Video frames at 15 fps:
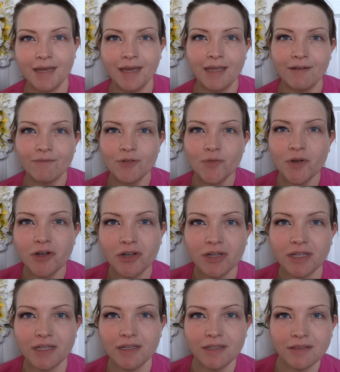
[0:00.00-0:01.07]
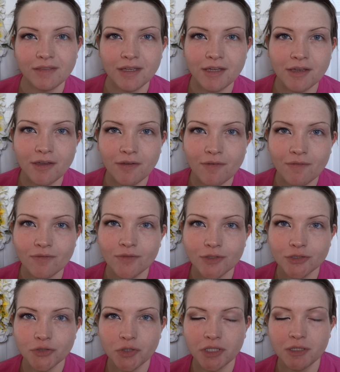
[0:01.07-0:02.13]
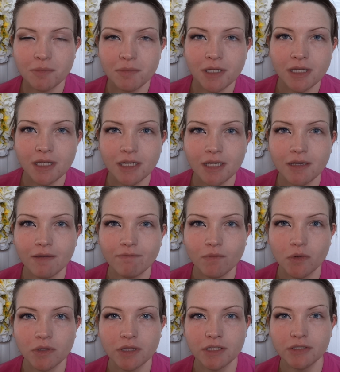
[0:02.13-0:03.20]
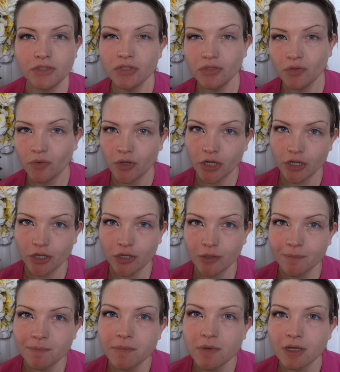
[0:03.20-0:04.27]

Hey everyone, and thank you for joining me for this tutorial.